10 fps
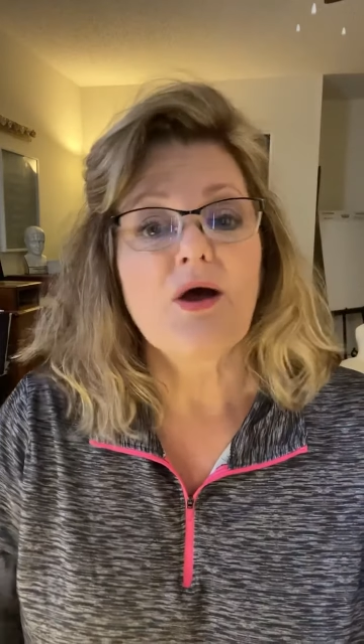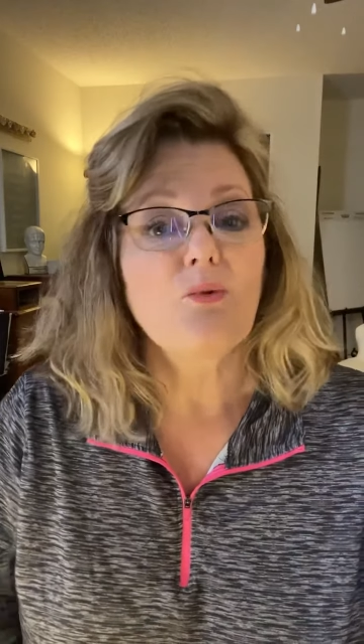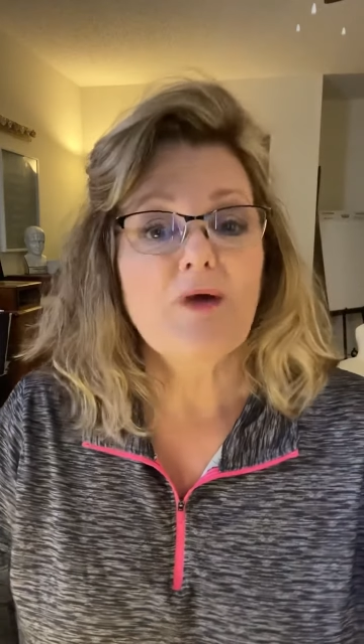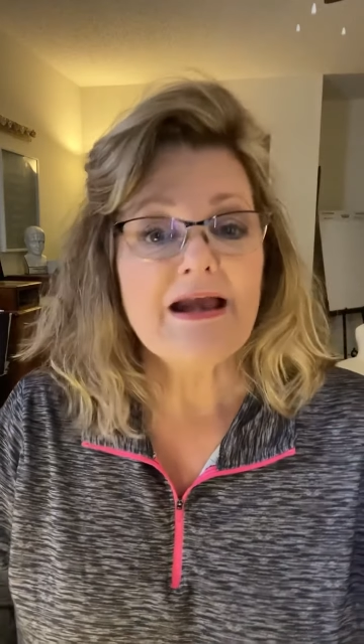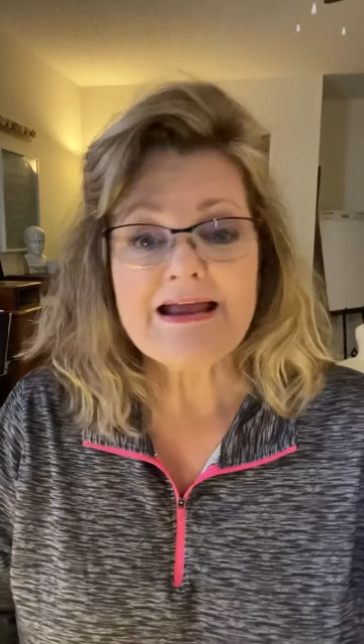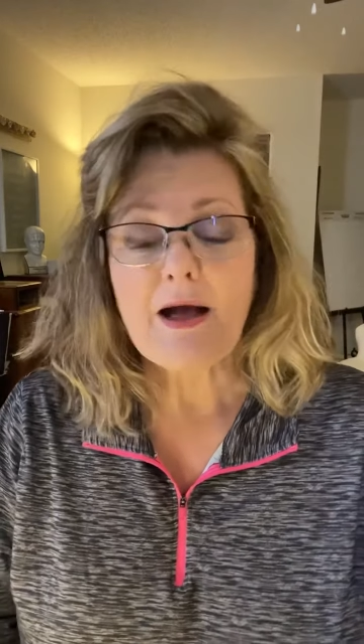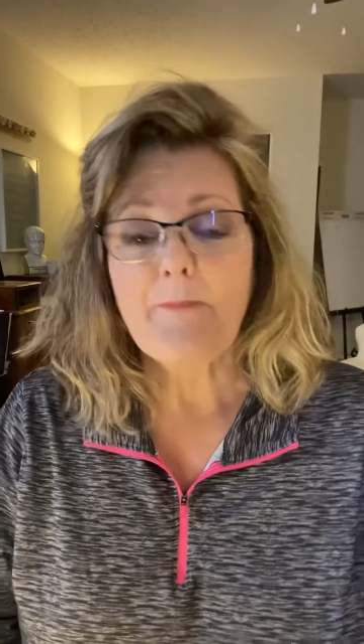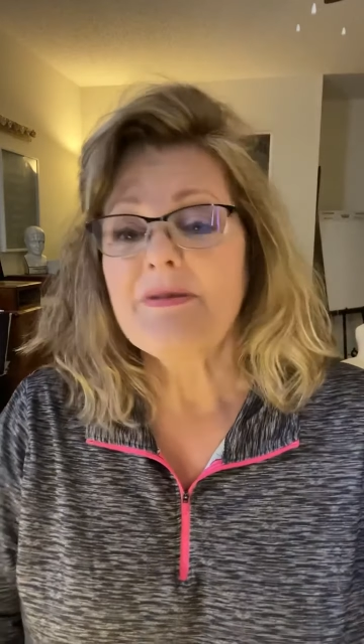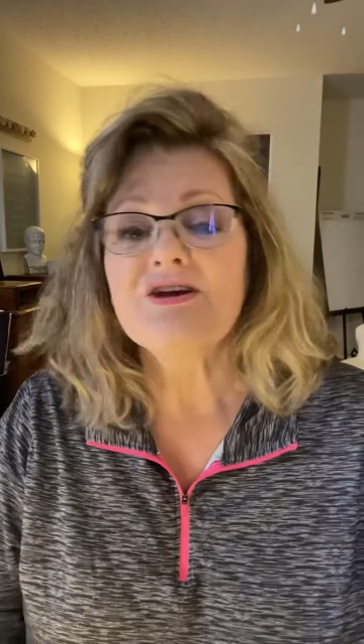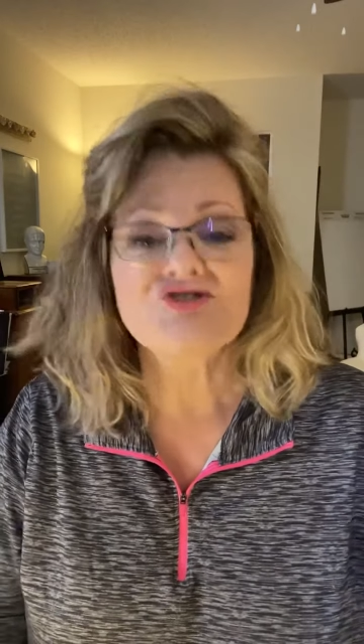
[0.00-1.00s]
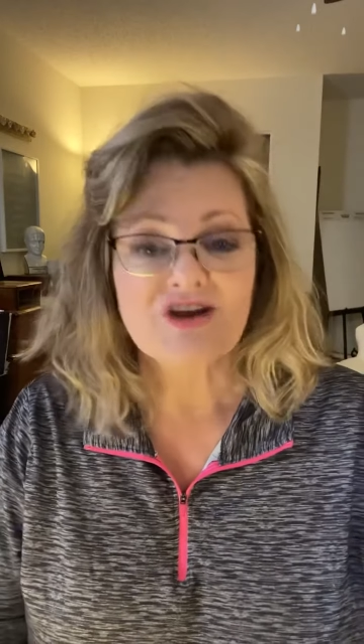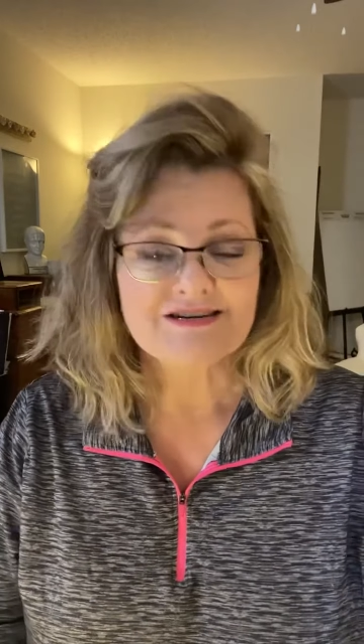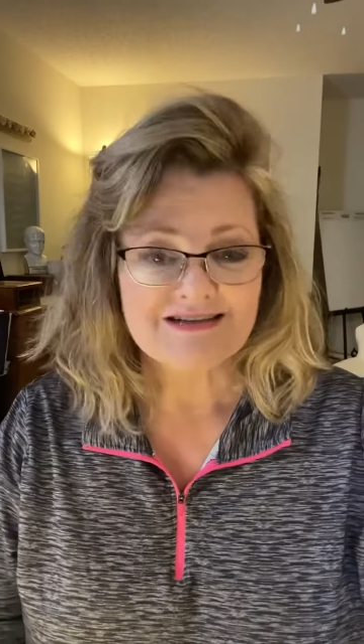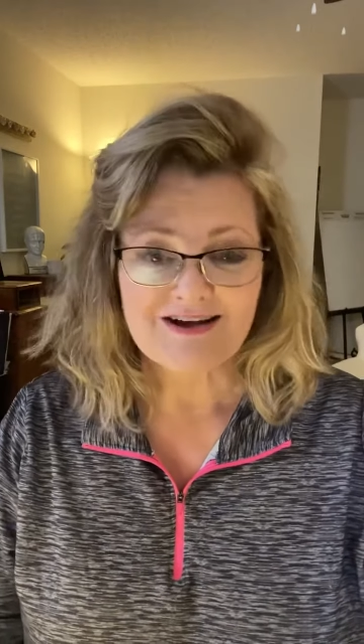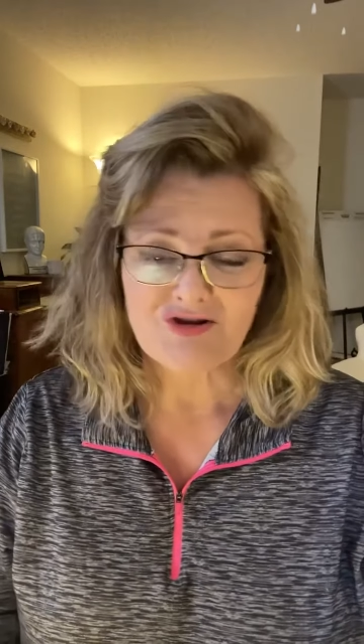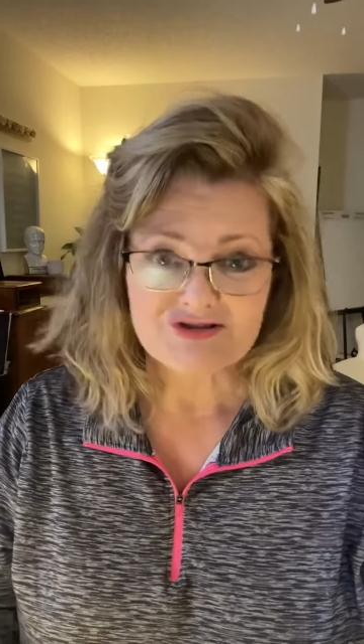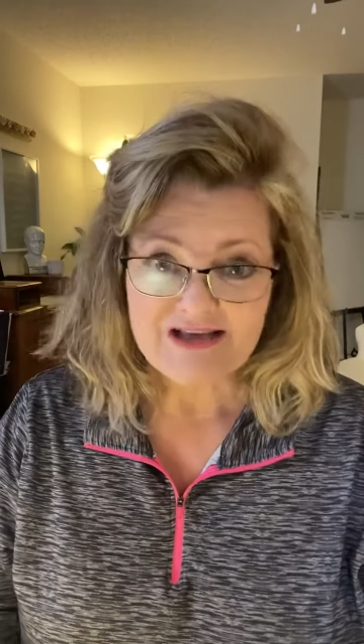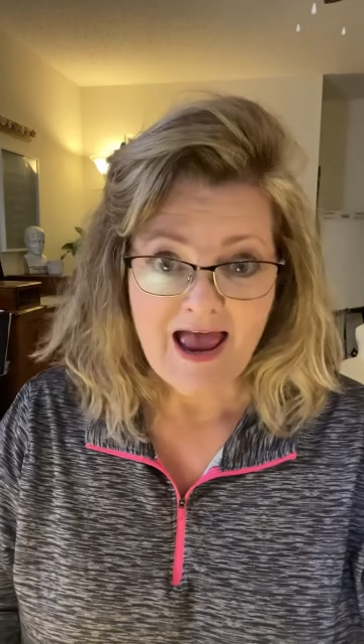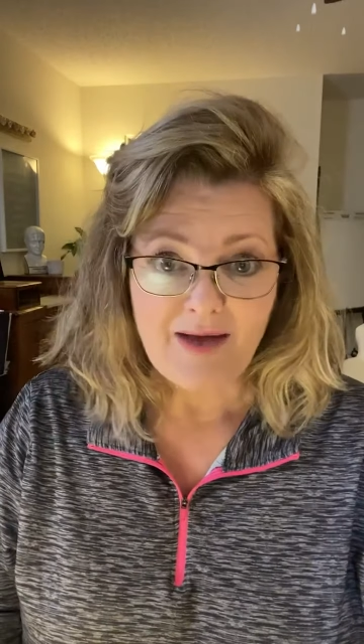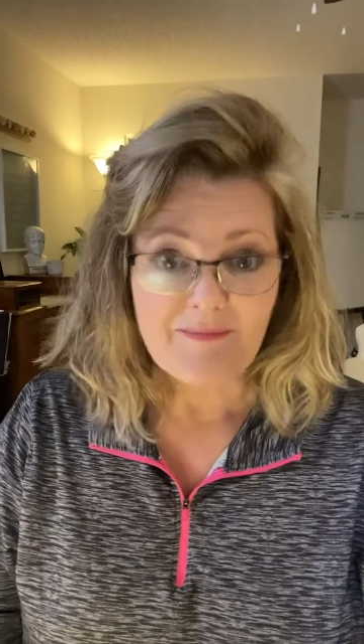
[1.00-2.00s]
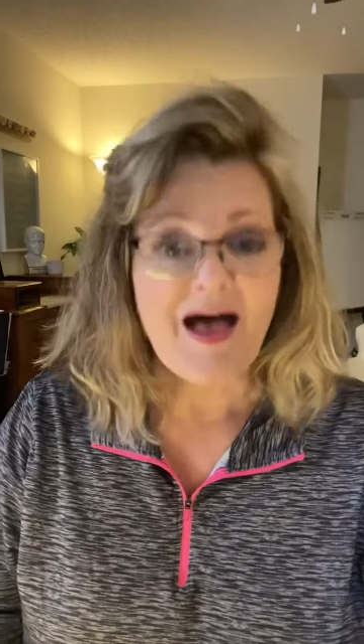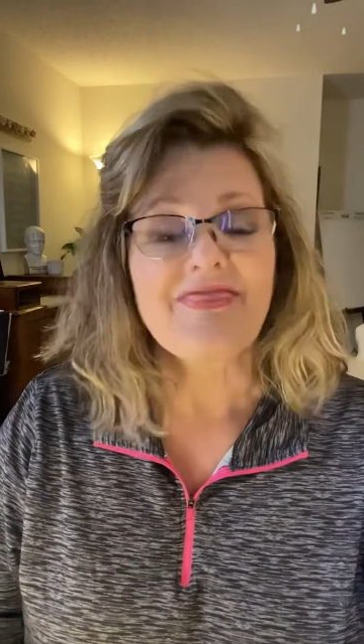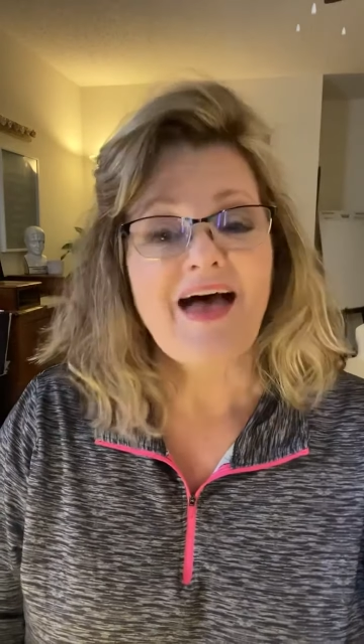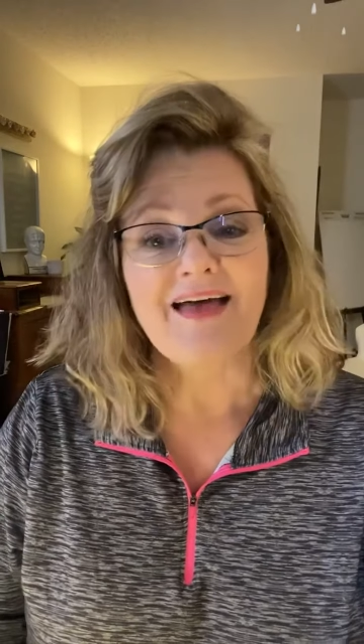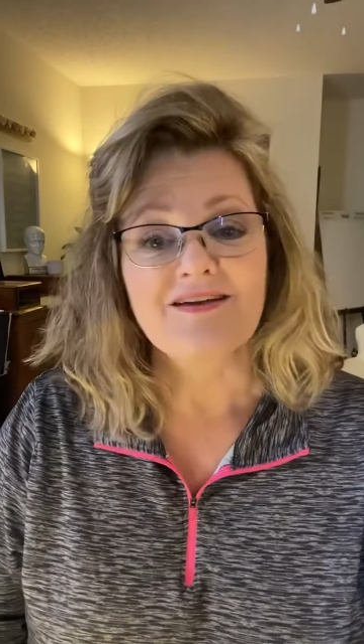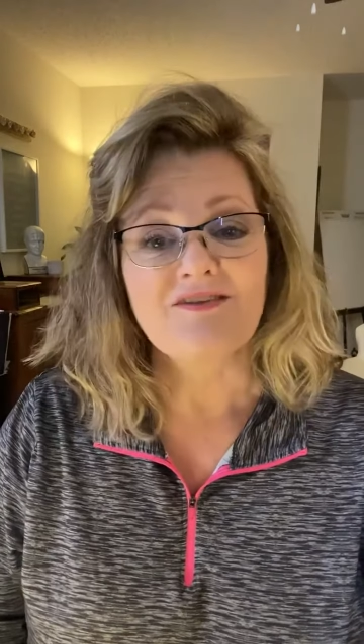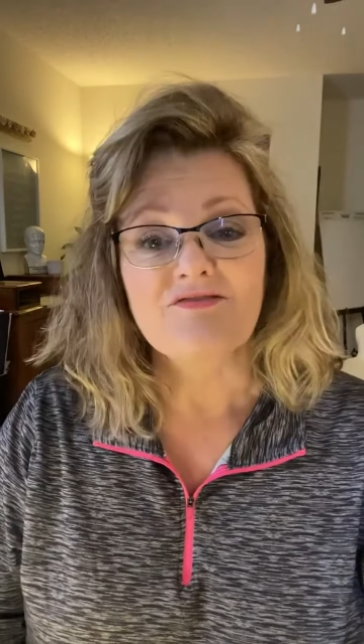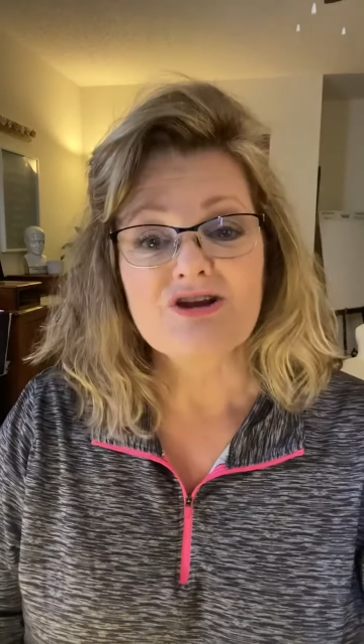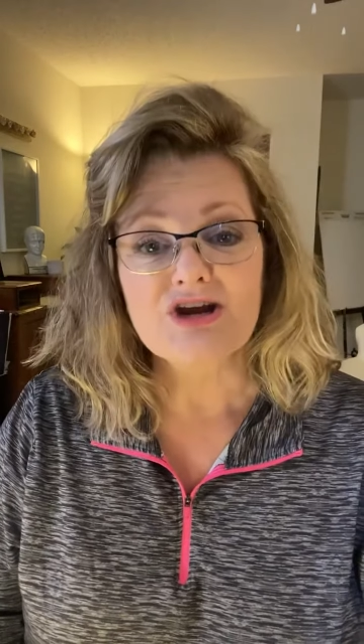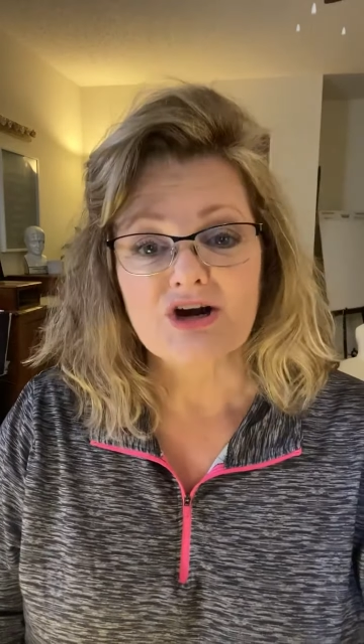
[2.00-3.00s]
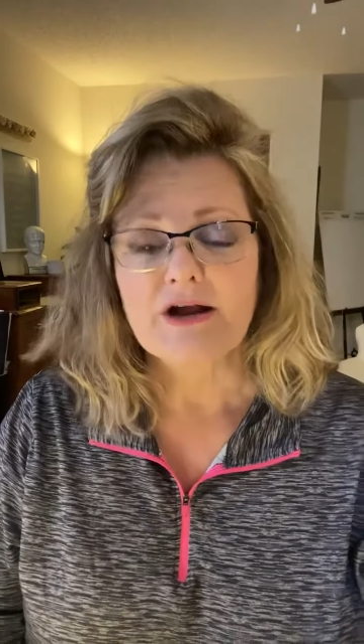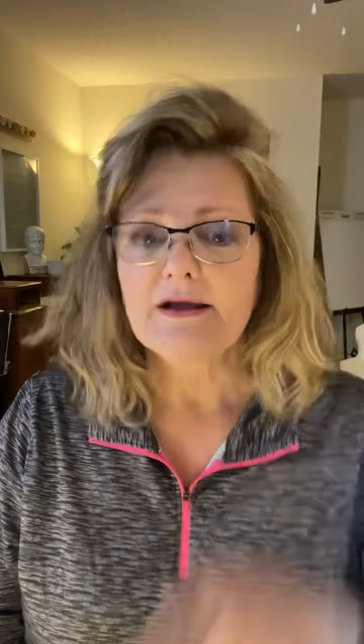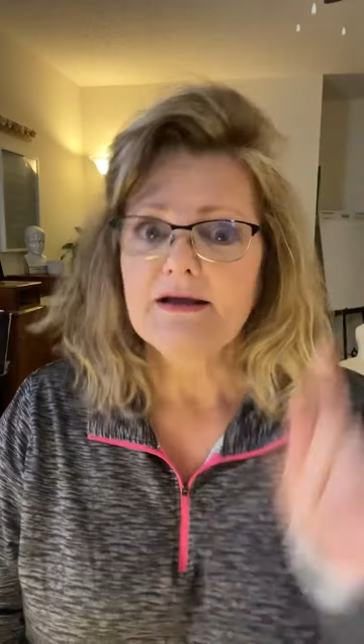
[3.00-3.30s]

writing a big check to Uncle Sam at the end of every year.